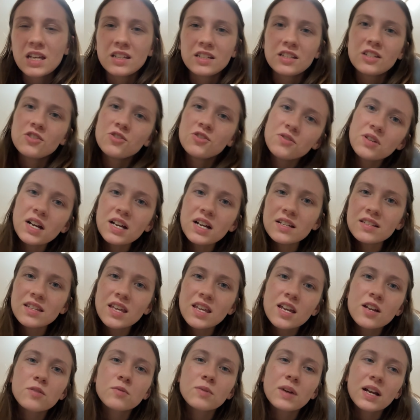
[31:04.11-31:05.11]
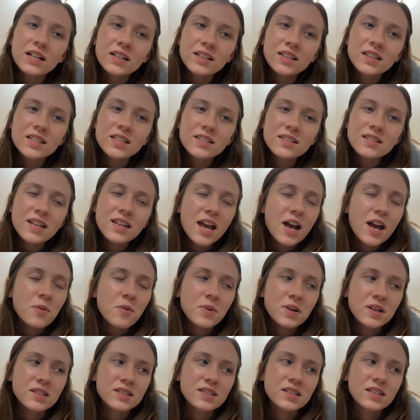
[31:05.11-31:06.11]
did you guys like Reckless? How
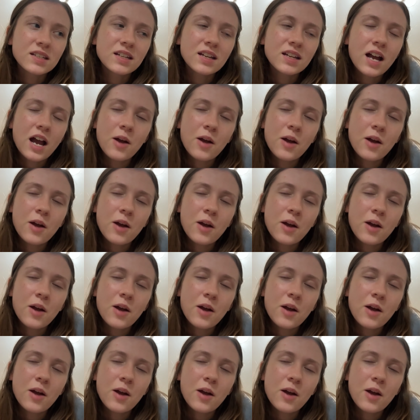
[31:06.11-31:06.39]
was it?